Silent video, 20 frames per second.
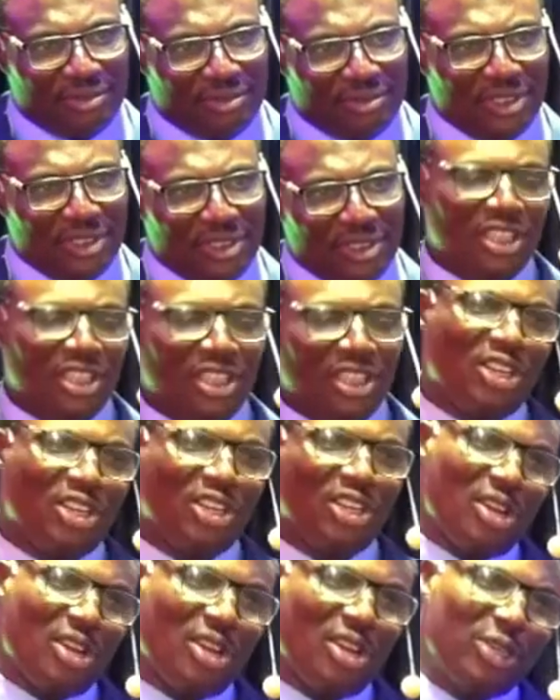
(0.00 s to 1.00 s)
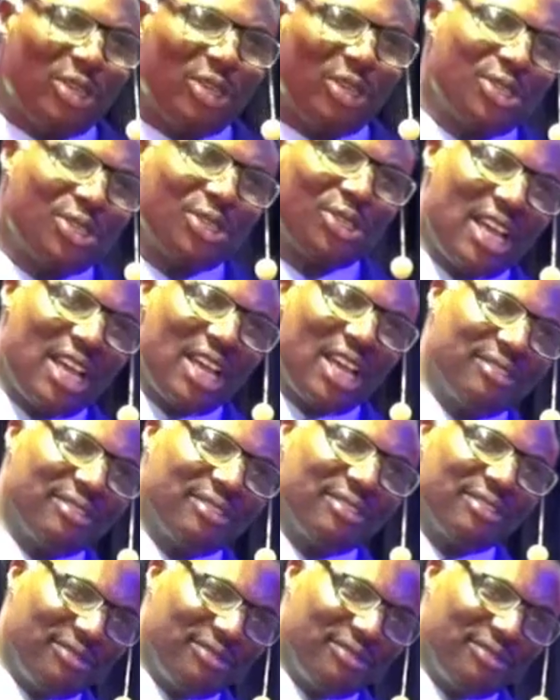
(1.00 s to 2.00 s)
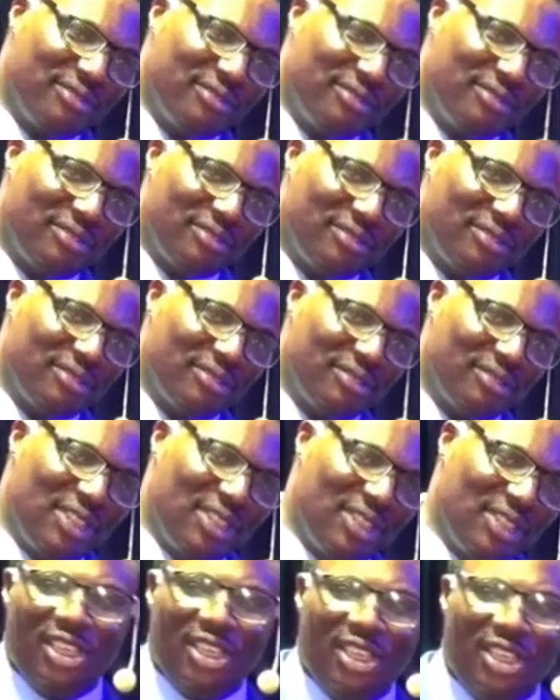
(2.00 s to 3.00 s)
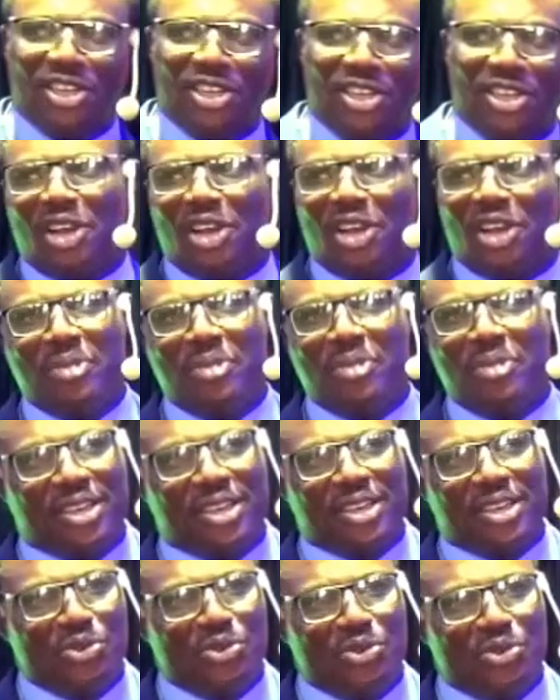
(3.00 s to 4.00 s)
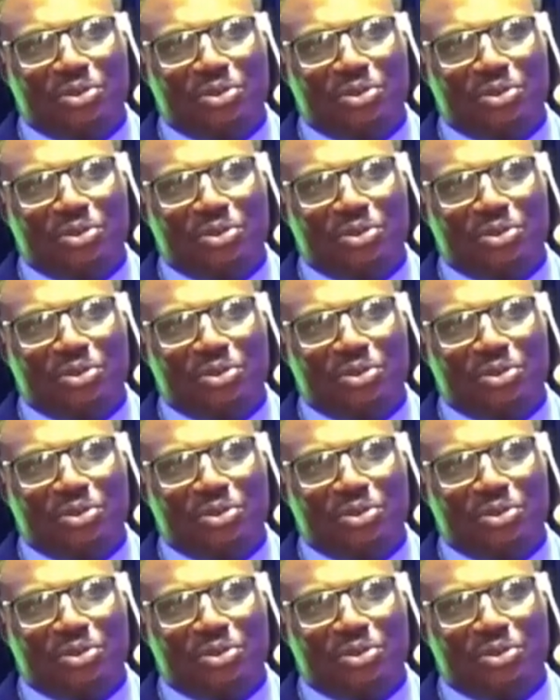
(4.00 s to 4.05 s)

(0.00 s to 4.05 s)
Does not make you shorter. It does not make you